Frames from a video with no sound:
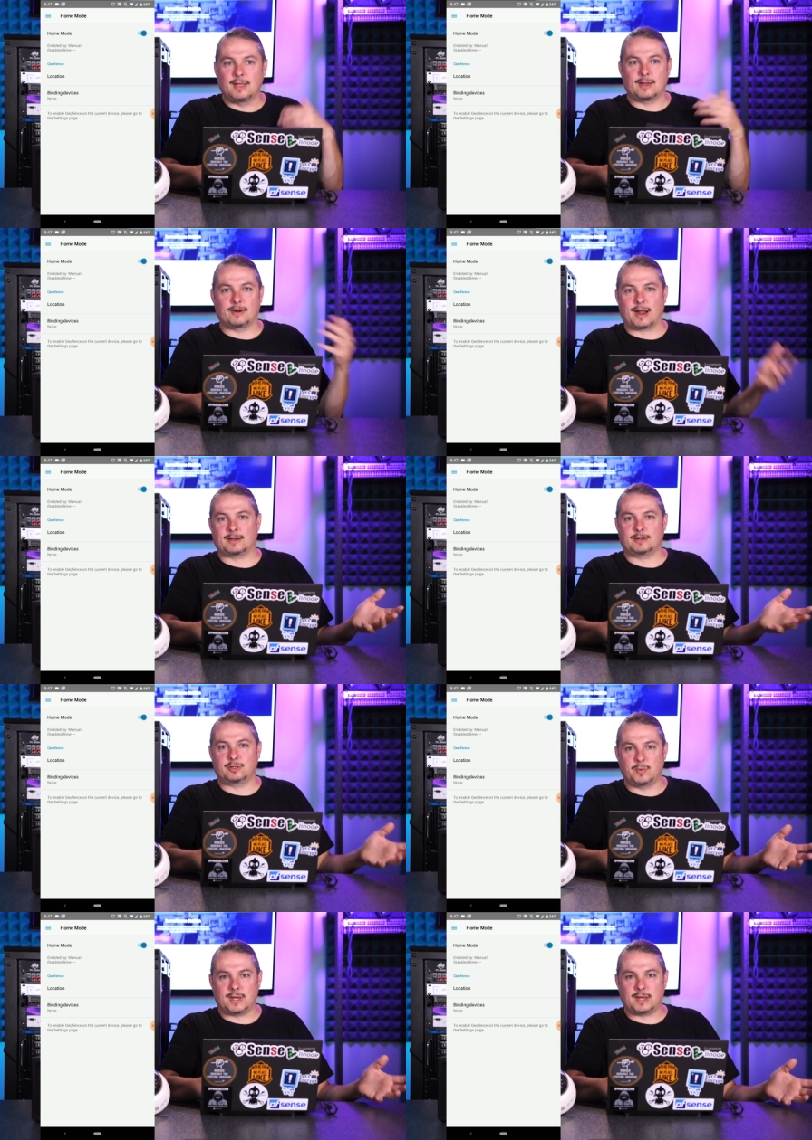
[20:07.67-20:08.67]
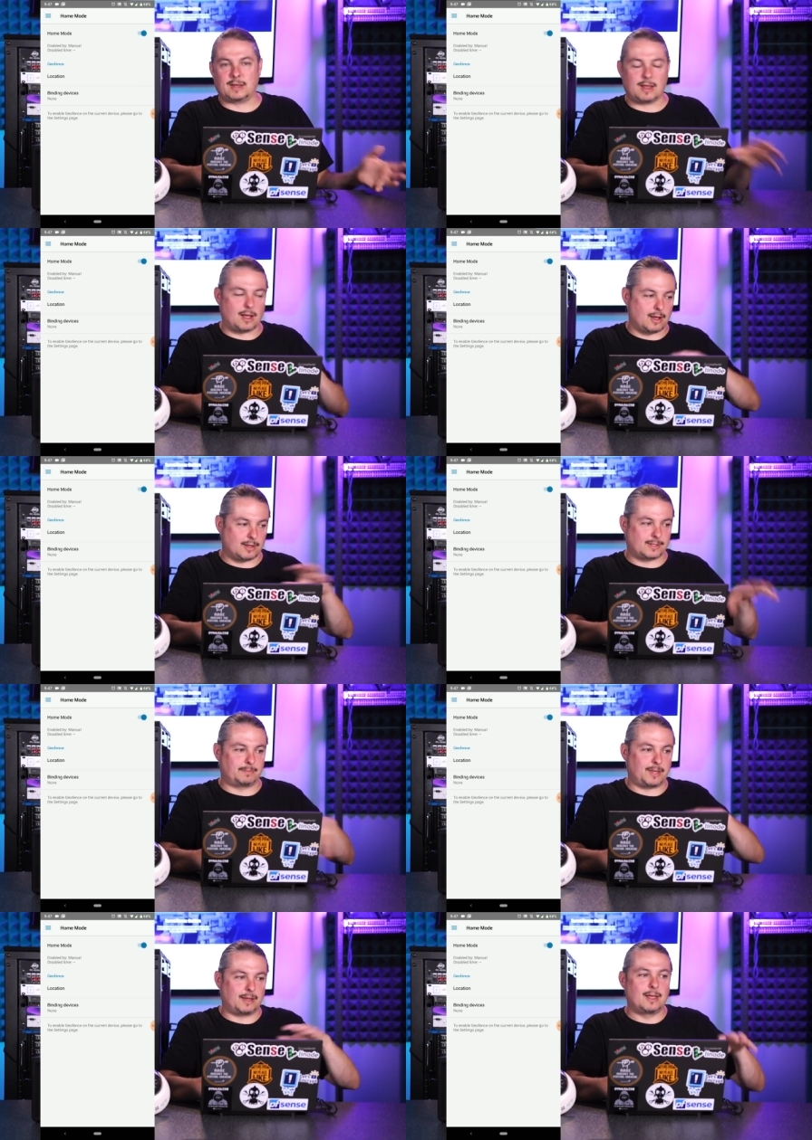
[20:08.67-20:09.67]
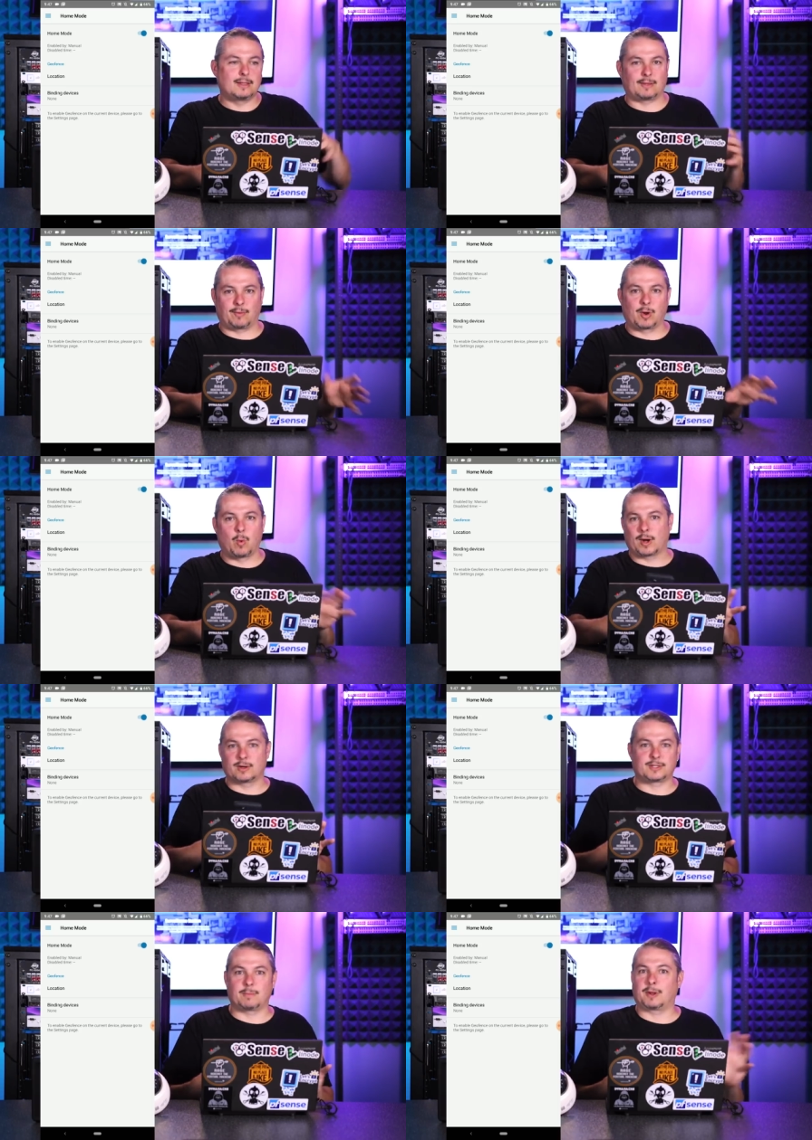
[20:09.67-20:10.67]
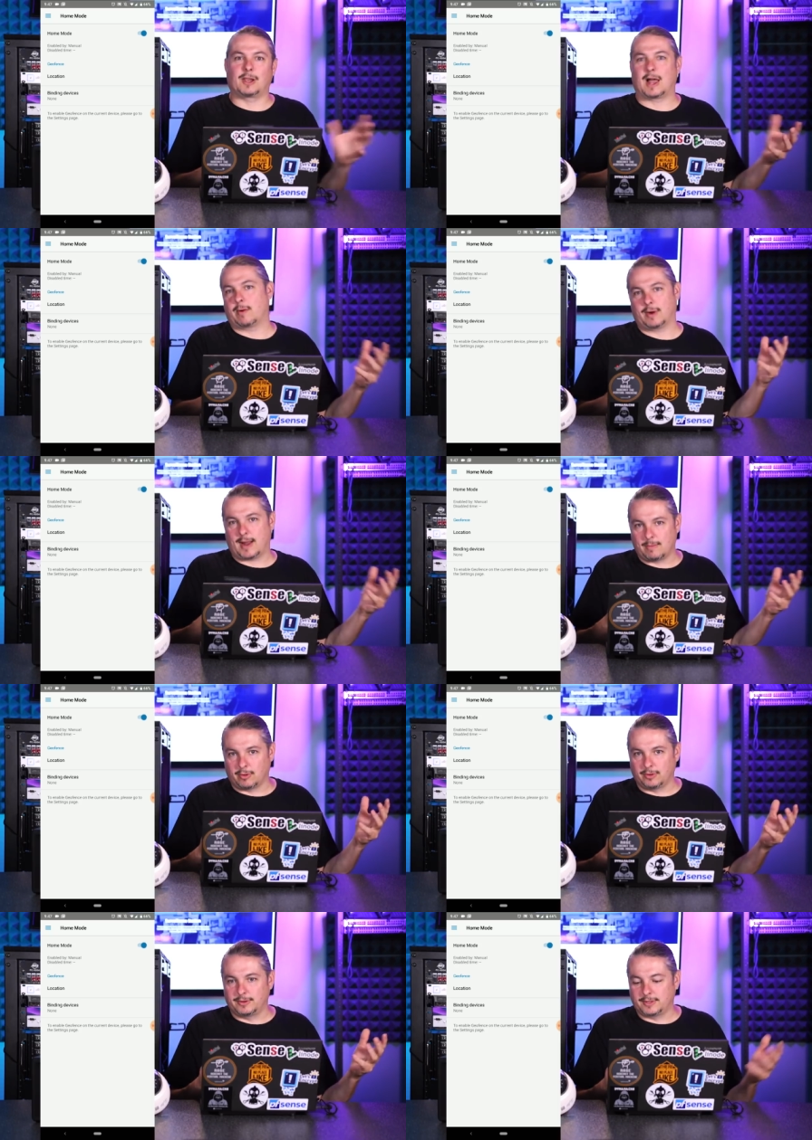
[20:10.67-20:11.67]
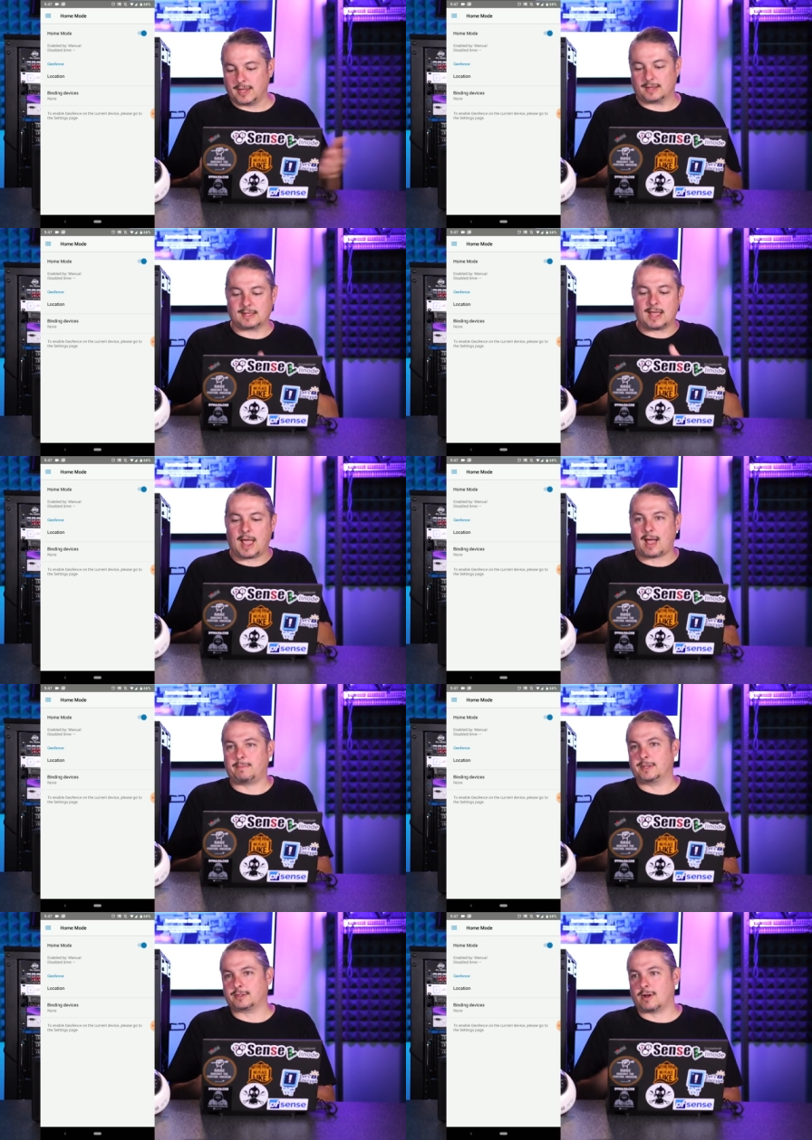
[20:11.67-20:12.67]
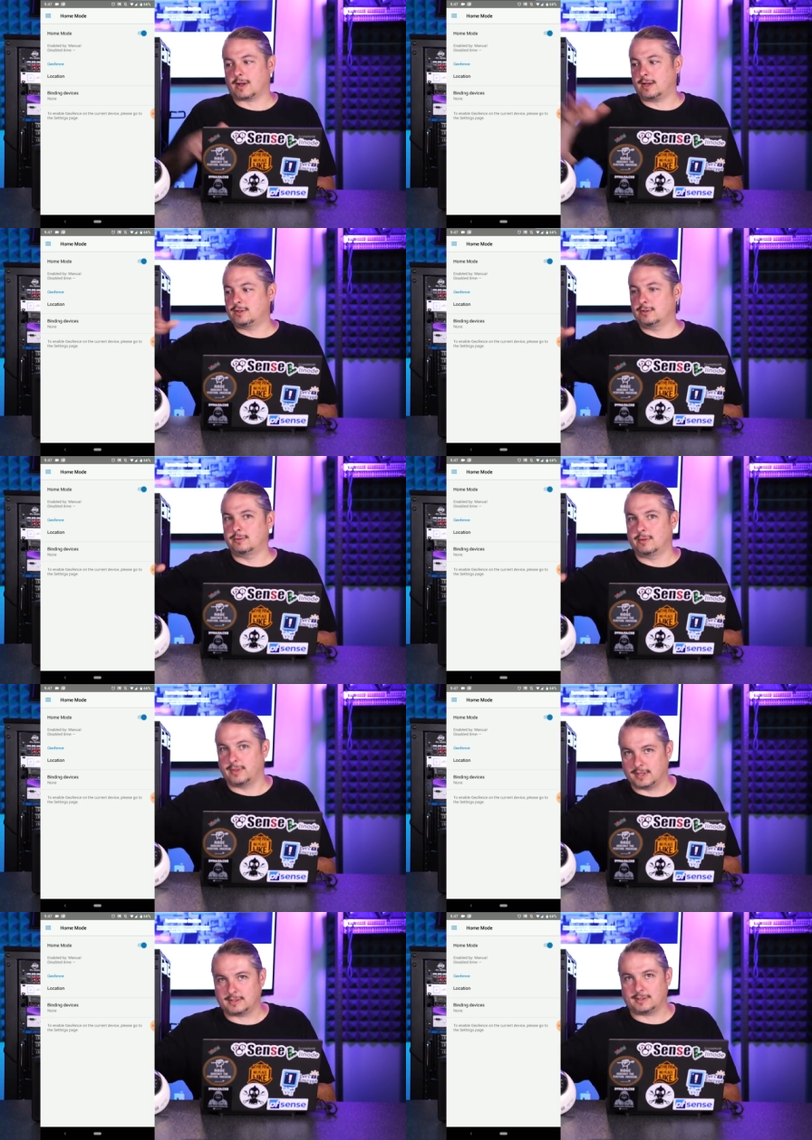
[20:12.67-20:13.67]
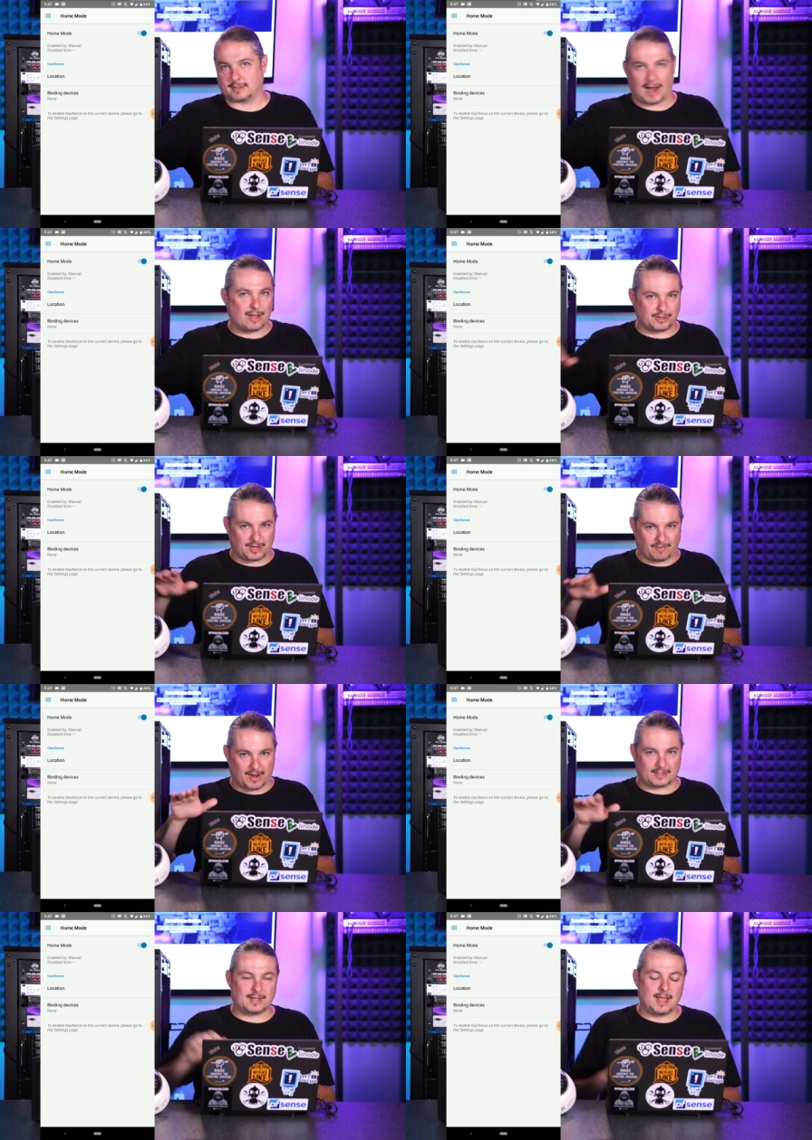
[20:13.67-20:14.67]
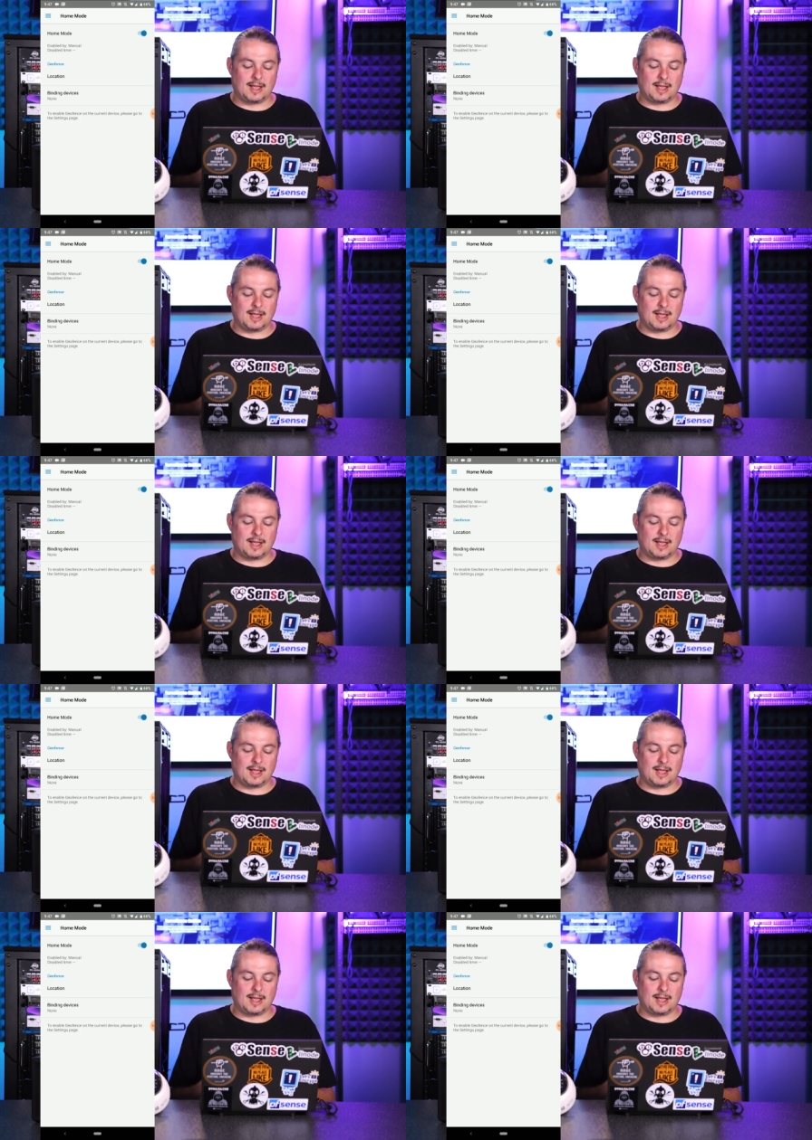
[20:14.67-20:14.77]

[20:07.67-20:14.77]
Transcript: You're not doing uh, something that requires some cloud enabled thing. The app is talking to this Synology device.